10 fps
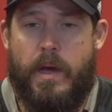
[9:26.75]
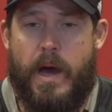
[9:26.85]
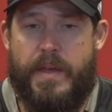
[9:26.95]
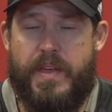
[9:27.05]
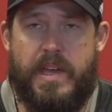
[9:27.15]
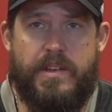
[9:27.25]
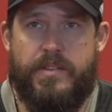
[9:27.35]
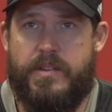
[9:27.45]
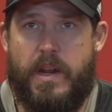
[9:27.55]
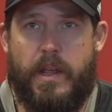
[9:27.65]
I think he's
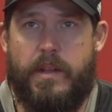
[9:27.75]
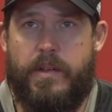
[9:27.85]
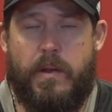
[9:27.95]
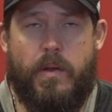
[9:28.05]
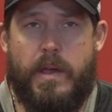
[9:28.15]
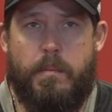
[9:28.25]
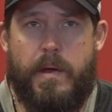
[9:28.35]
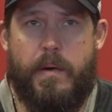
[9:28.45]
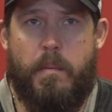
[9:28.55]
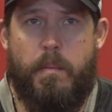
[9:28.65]
just going to continue to get
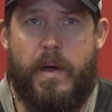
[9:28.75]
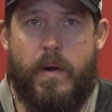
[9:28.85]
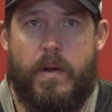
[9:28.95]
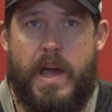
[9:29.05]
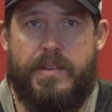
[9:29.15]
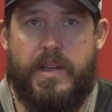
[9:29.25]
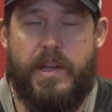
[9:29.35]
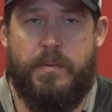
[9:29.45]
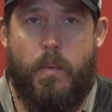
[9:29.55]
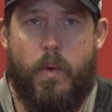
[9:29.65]
better and better as he
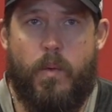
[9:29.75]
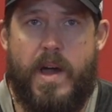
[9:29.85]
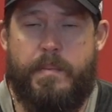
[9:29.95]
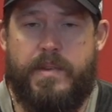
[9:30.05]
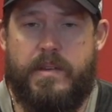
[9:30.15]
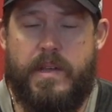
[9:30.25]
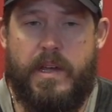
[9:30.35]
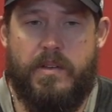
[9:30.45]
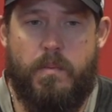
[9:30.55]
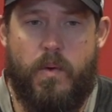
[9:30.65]
gets more reps, as he
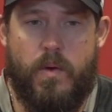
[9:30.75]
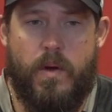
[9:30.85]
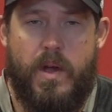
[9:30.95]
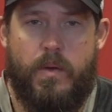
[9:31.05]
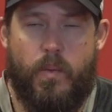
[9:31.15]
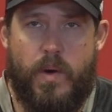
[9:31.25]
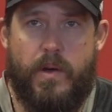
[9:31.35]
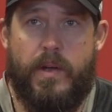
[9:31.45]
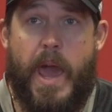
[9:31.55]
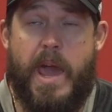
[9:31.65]
gets more
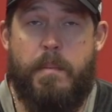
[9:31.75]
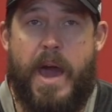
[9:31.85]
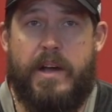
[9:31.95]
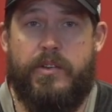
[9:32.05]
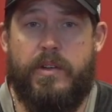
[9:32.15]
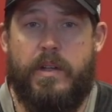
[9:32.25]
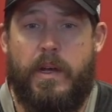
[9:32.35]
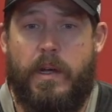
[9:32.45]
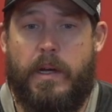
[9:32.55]
real game action.